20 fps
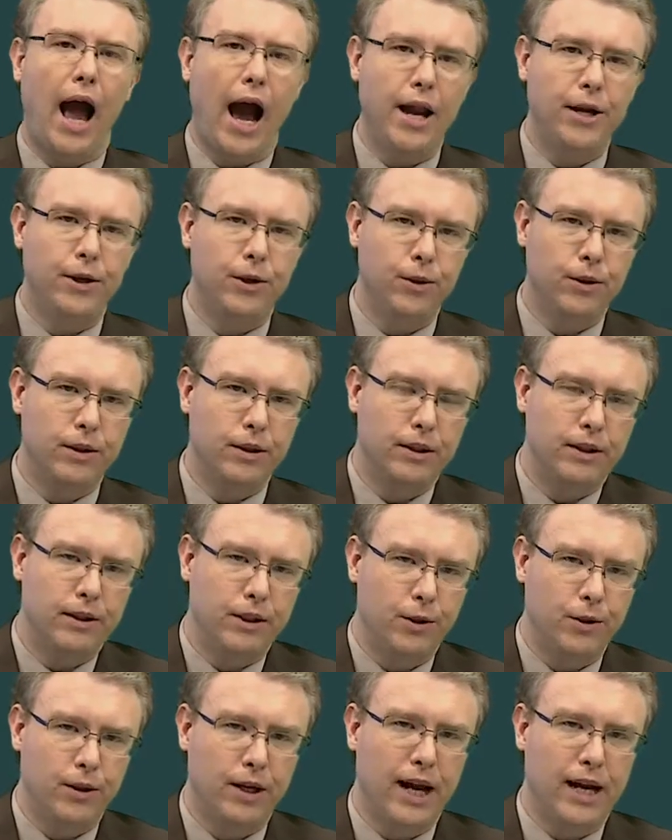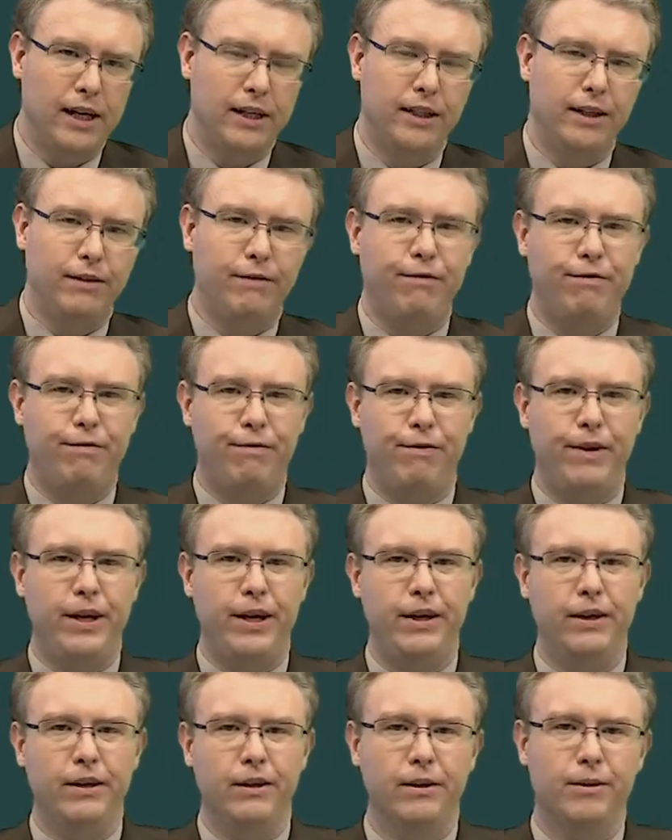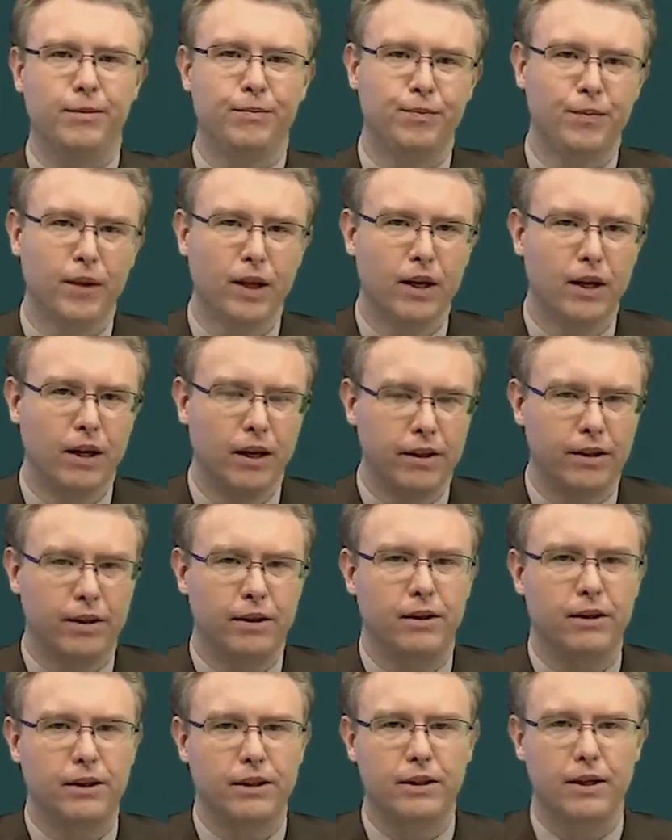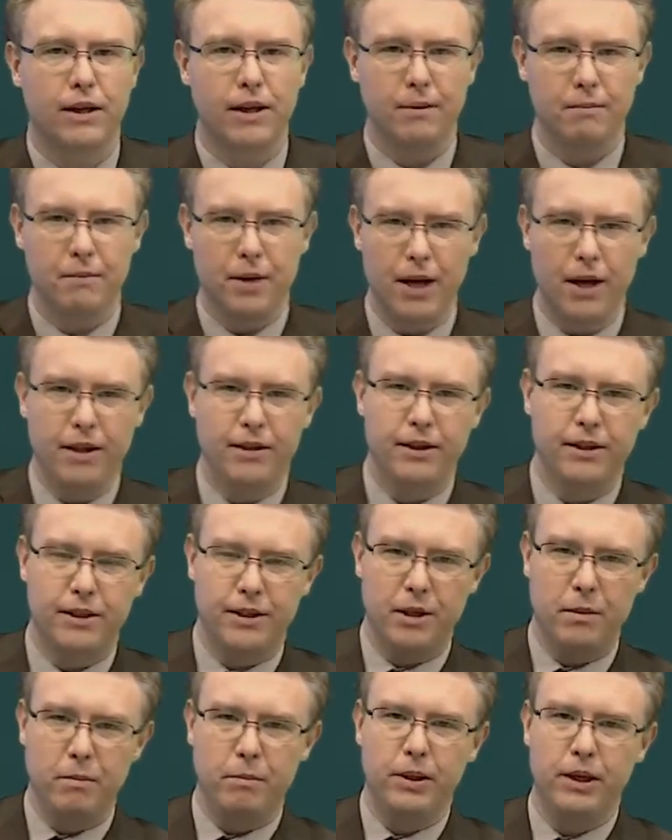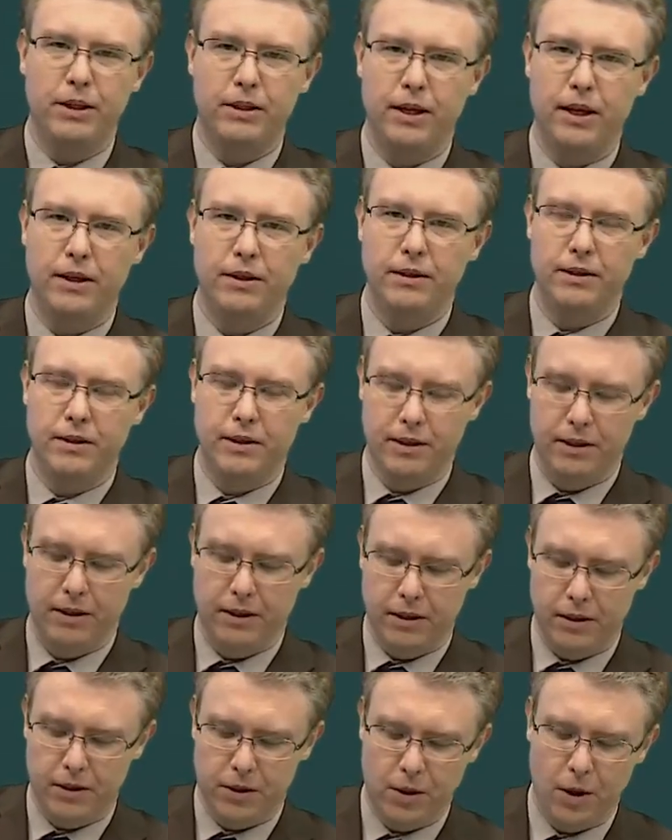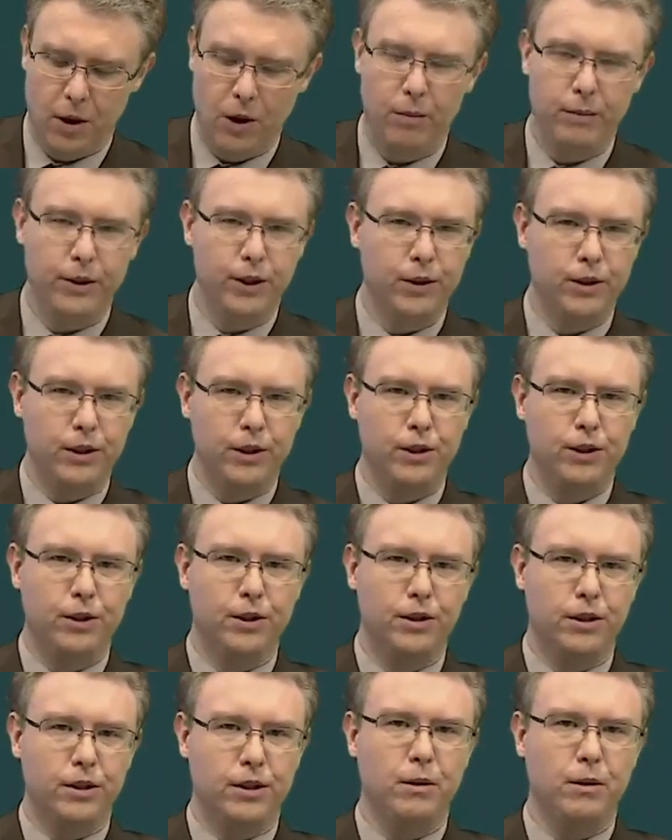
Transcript: And you can, you can actually feel that there's the simpler sentences at the top using just a